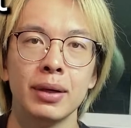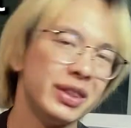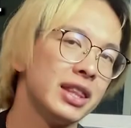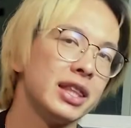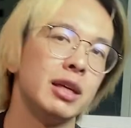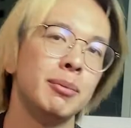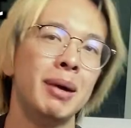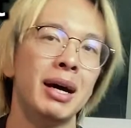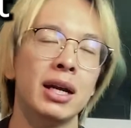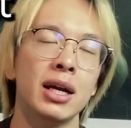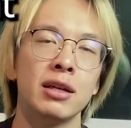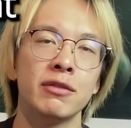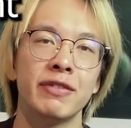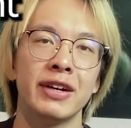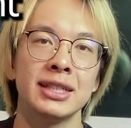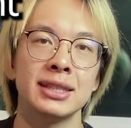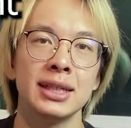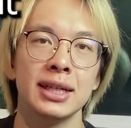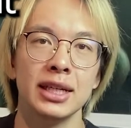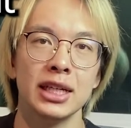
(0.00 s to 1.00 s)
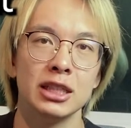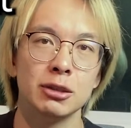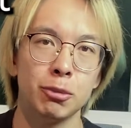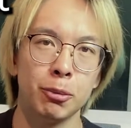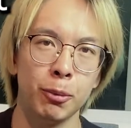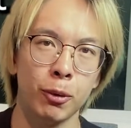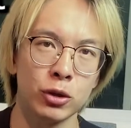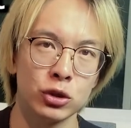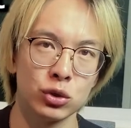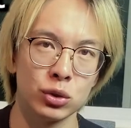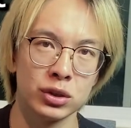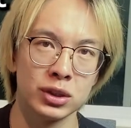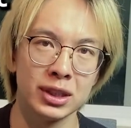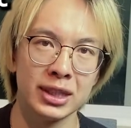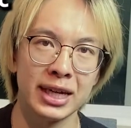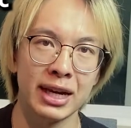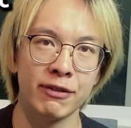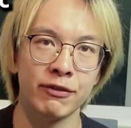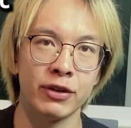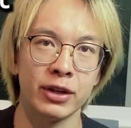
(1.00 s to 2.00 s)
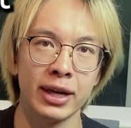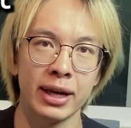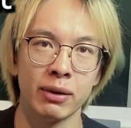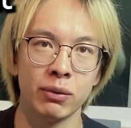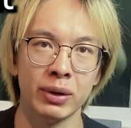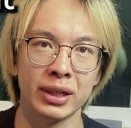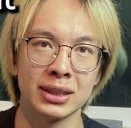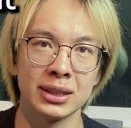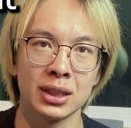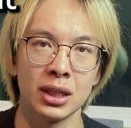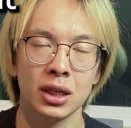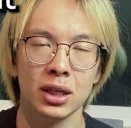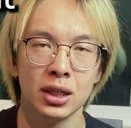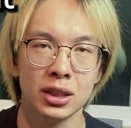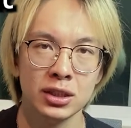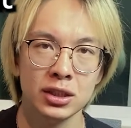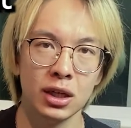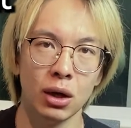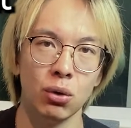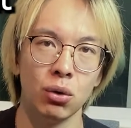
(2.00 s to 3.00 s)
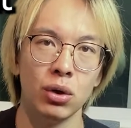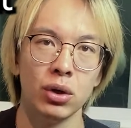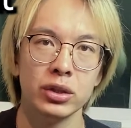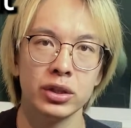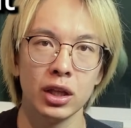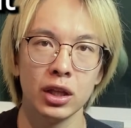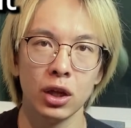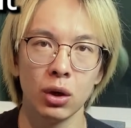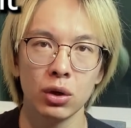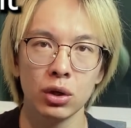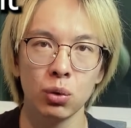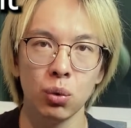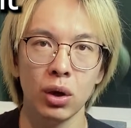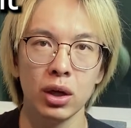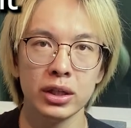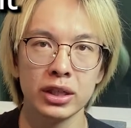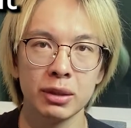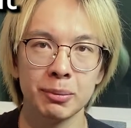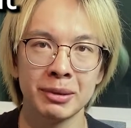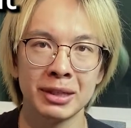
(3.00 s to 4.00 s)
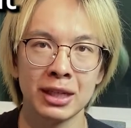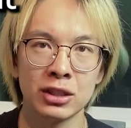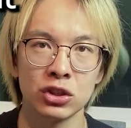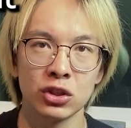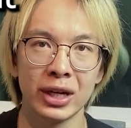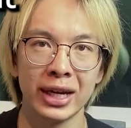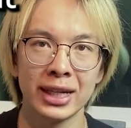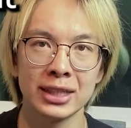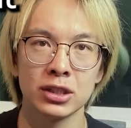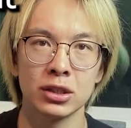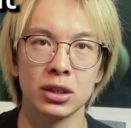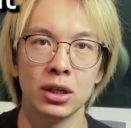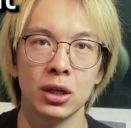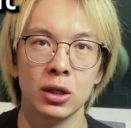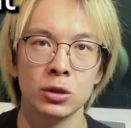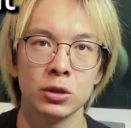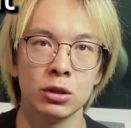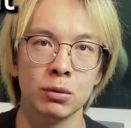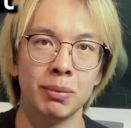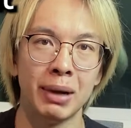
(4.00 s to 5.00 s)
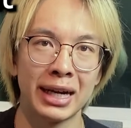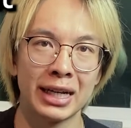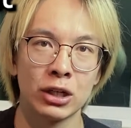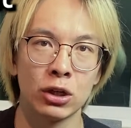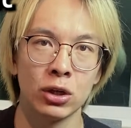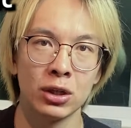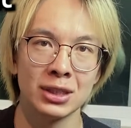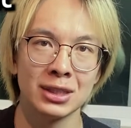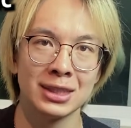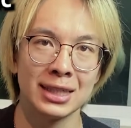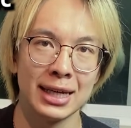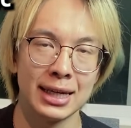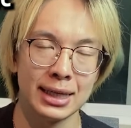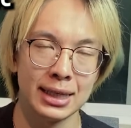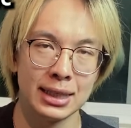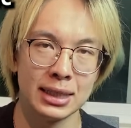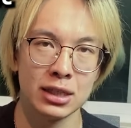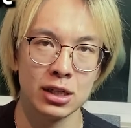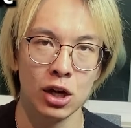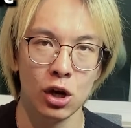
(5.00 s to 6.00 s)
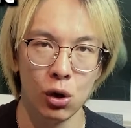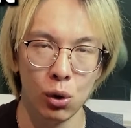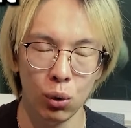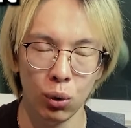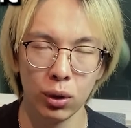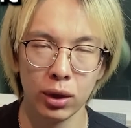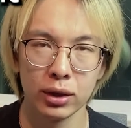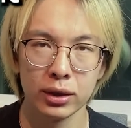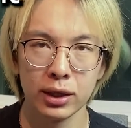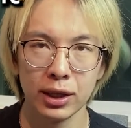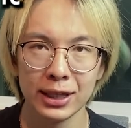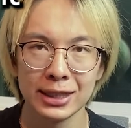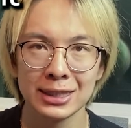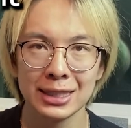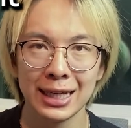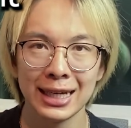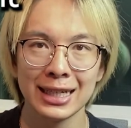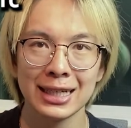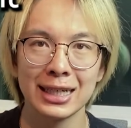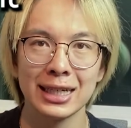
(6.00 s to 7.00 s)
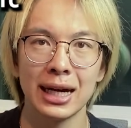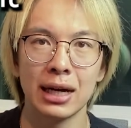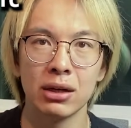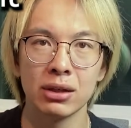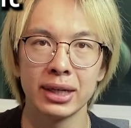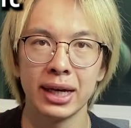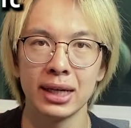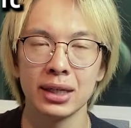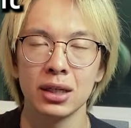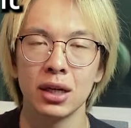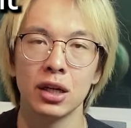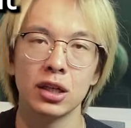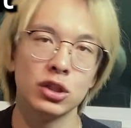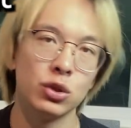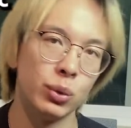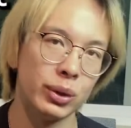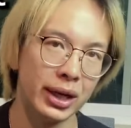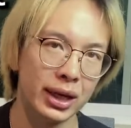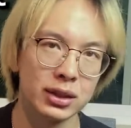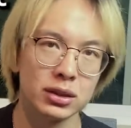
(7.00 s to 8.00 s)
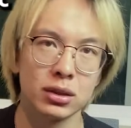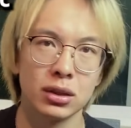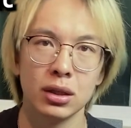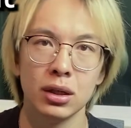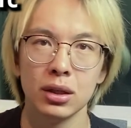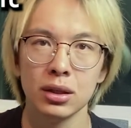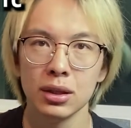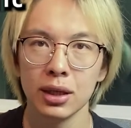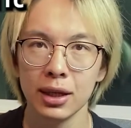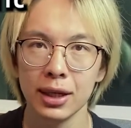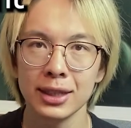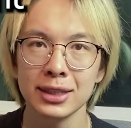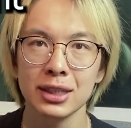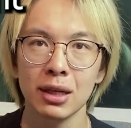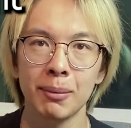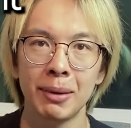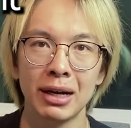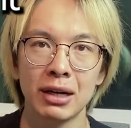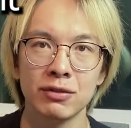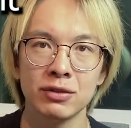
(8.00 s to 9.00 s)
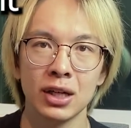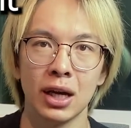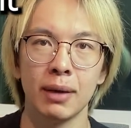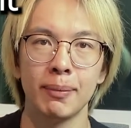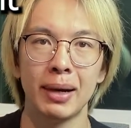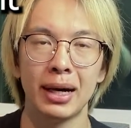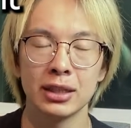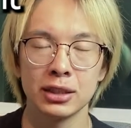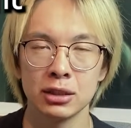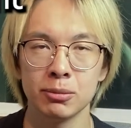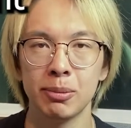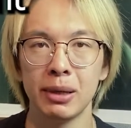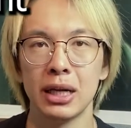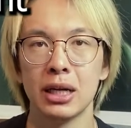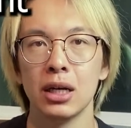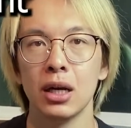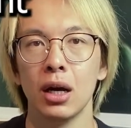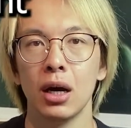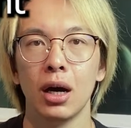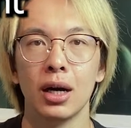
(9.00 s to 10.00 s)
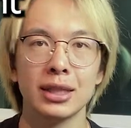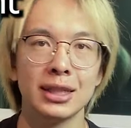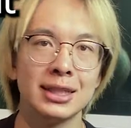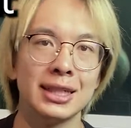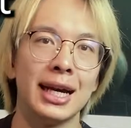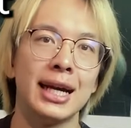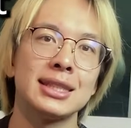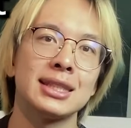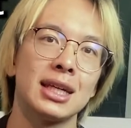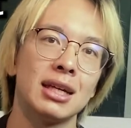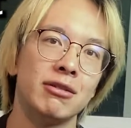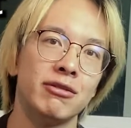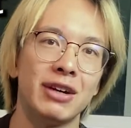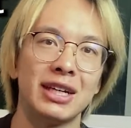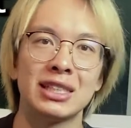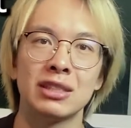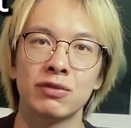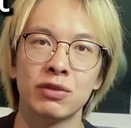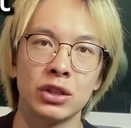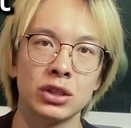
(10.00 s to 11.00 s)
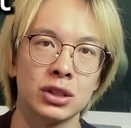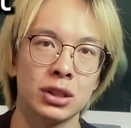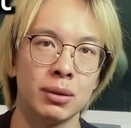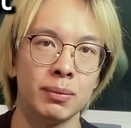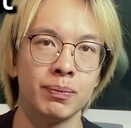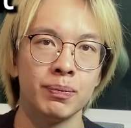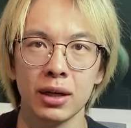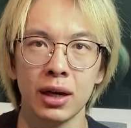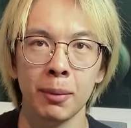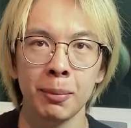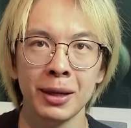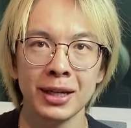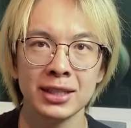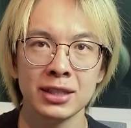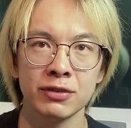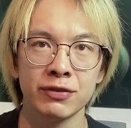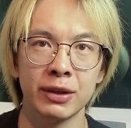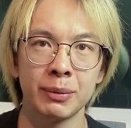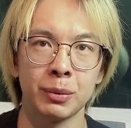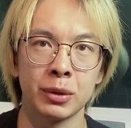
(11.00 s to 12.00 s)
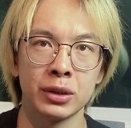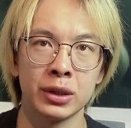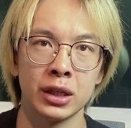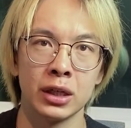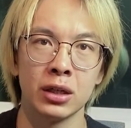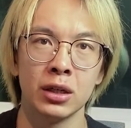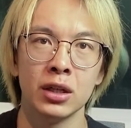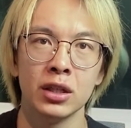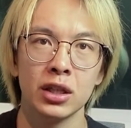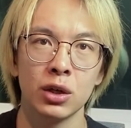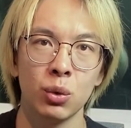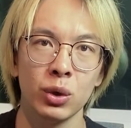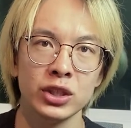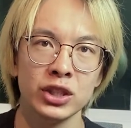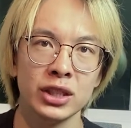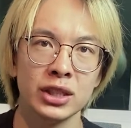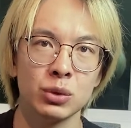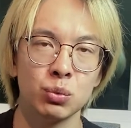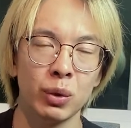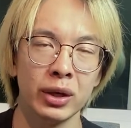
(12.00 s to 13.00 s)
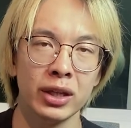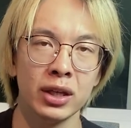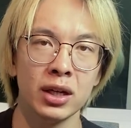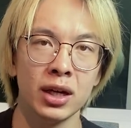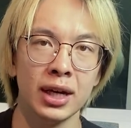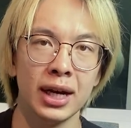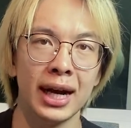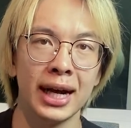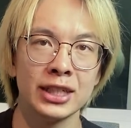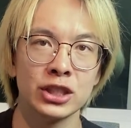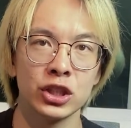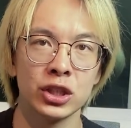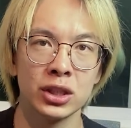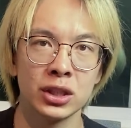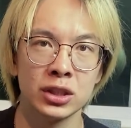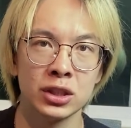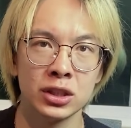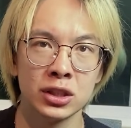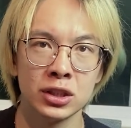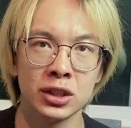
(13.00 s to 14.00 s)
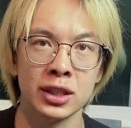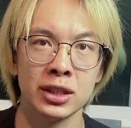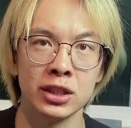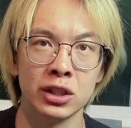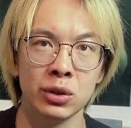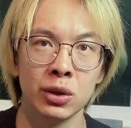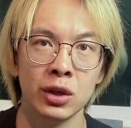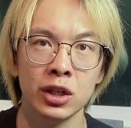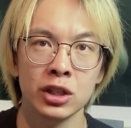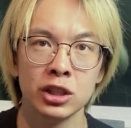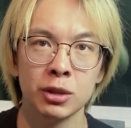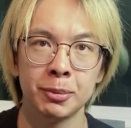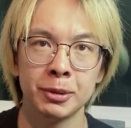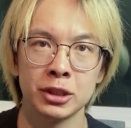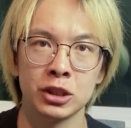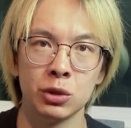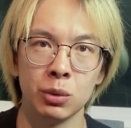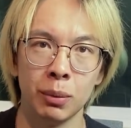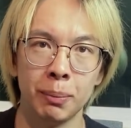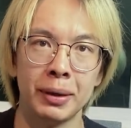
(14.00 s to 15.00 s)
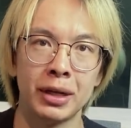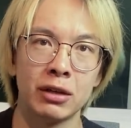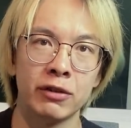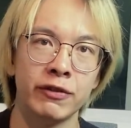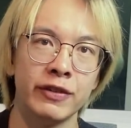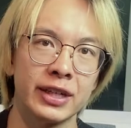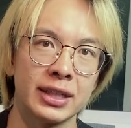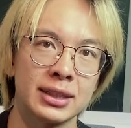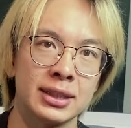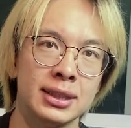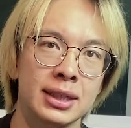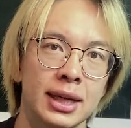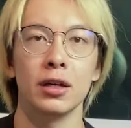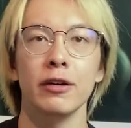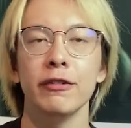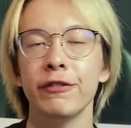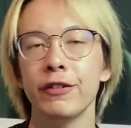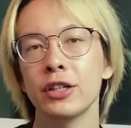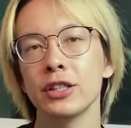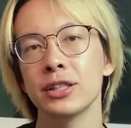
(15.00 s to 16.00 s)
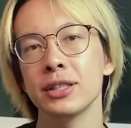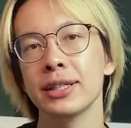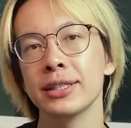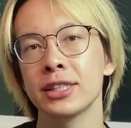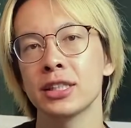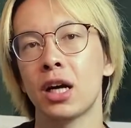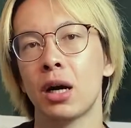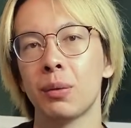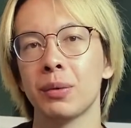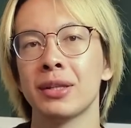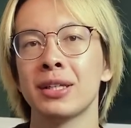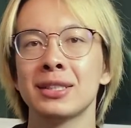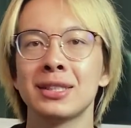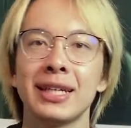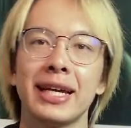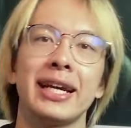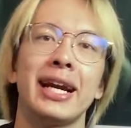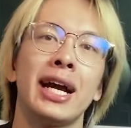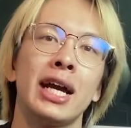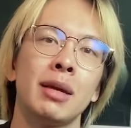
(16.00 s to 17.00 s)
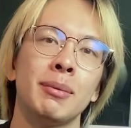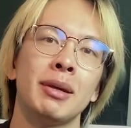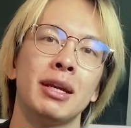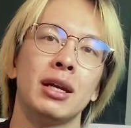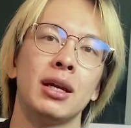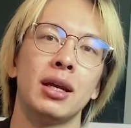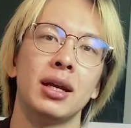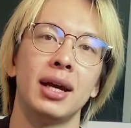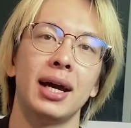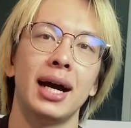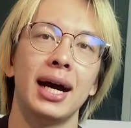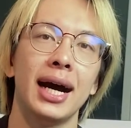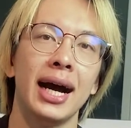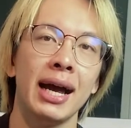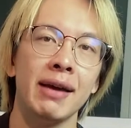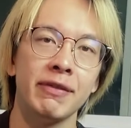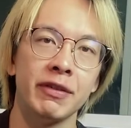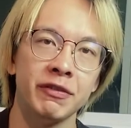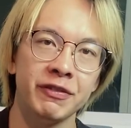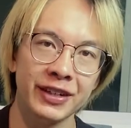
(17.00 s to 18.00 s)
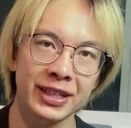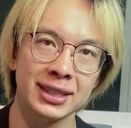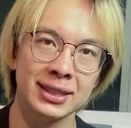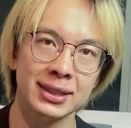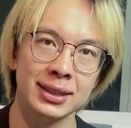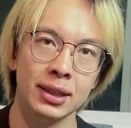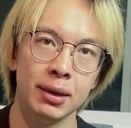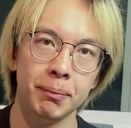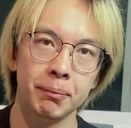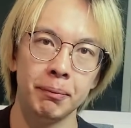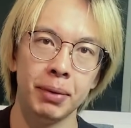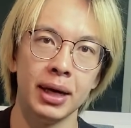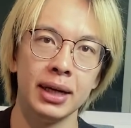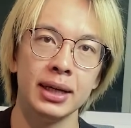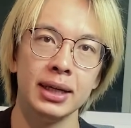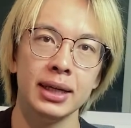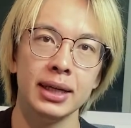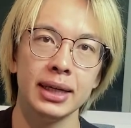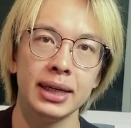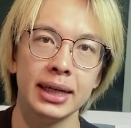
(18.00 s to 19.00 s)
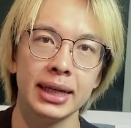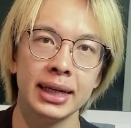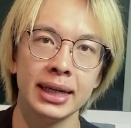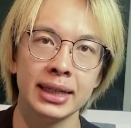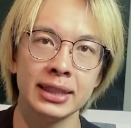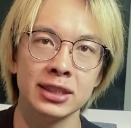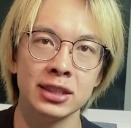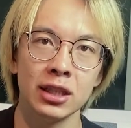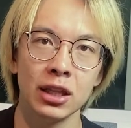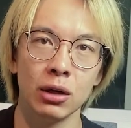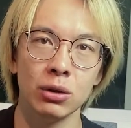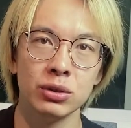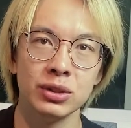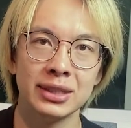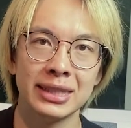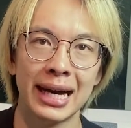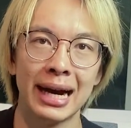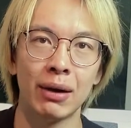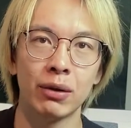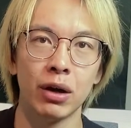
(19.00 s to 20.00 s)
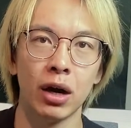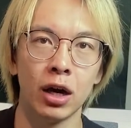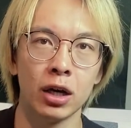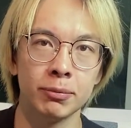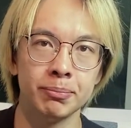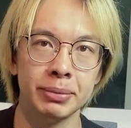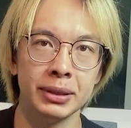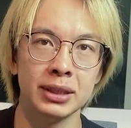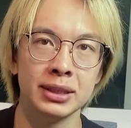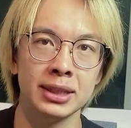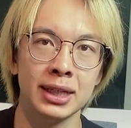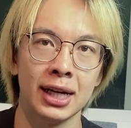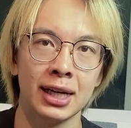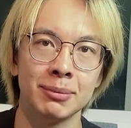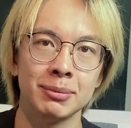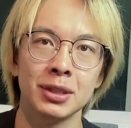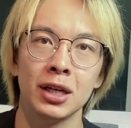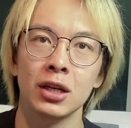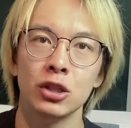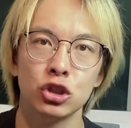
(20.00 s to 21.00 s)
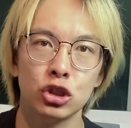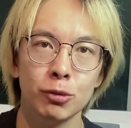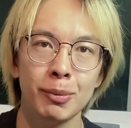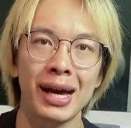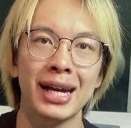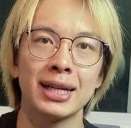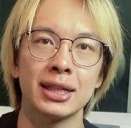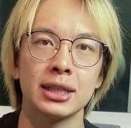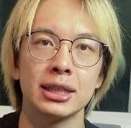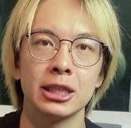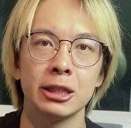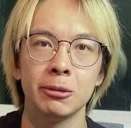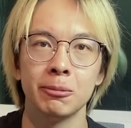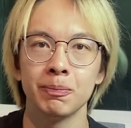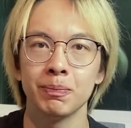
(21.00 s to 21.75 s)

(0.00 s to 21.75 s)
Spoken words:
The amount I invest is proportional to the effort and risk. So the lower quality the potential answer to my current state is, or the less likely I'll get to an answer, the less amount of time I'll spend on the task and vice versa. Applying this framework here, the question is whether or not I should continue to pursue a better fix. First, let's start with the state I am in. I have a fix, but it slows down our build times dramatically.